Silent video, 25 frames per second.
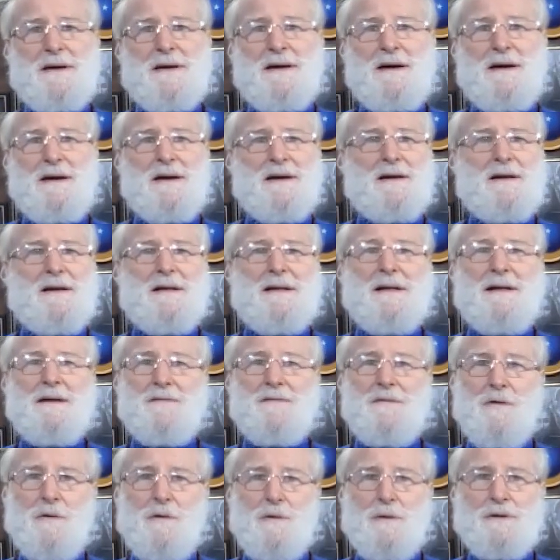
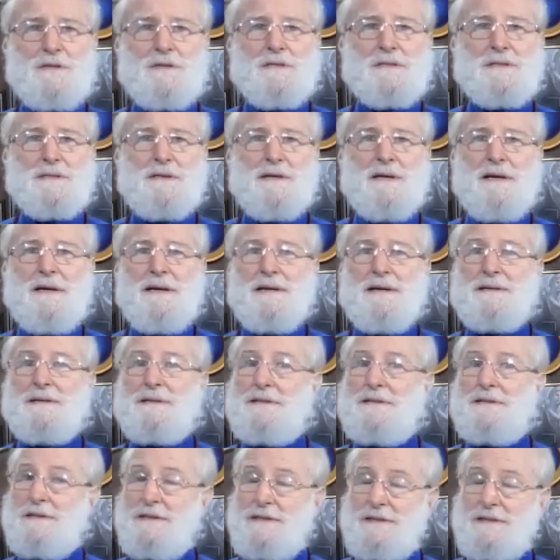of course,
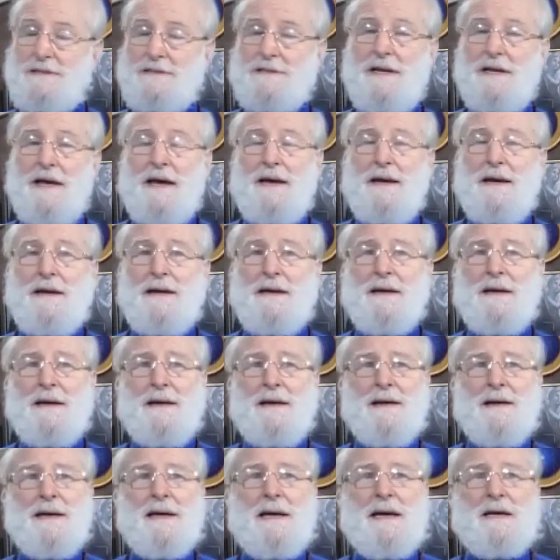to this day,
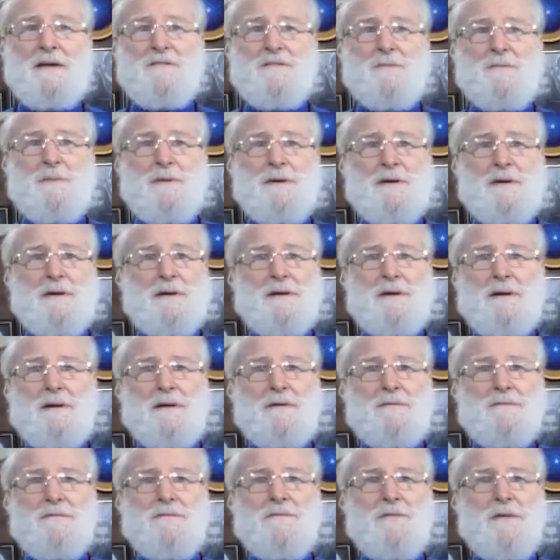has
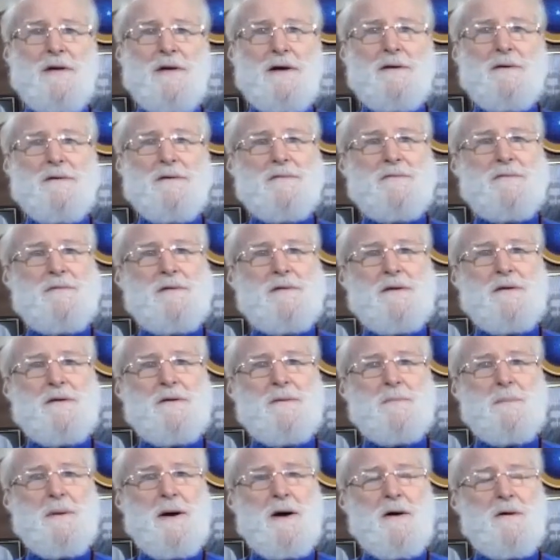been very,
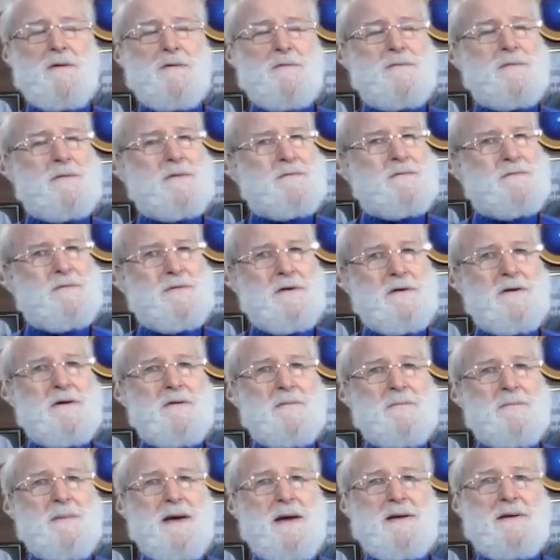very powerful and
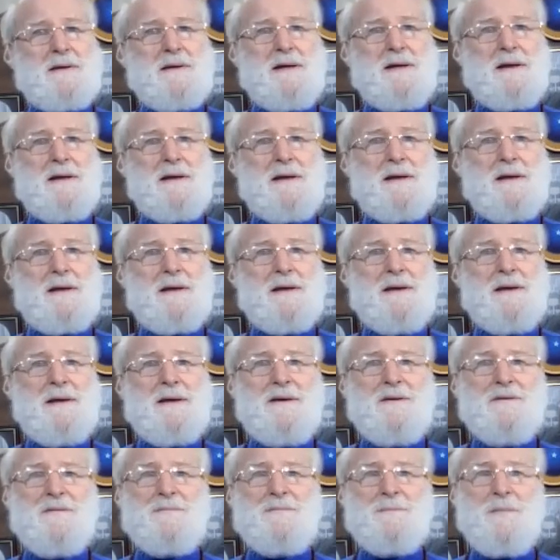very magnetic.
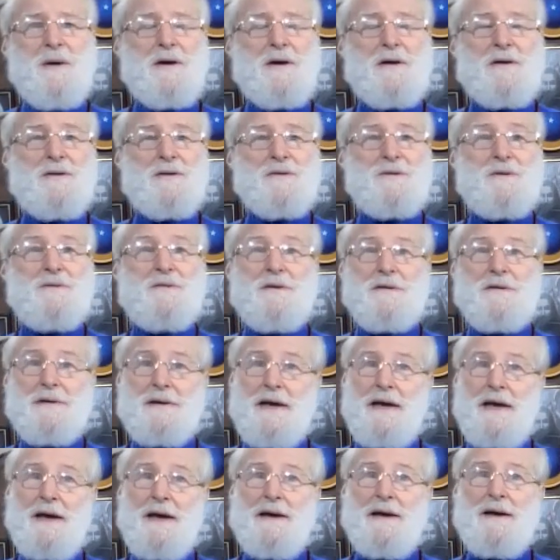Martin Luther
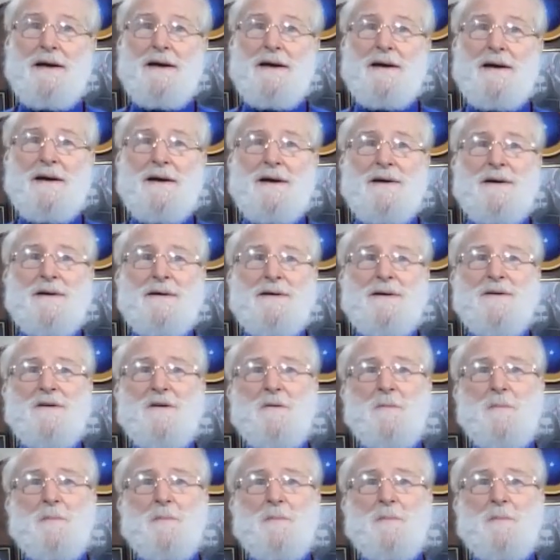King, who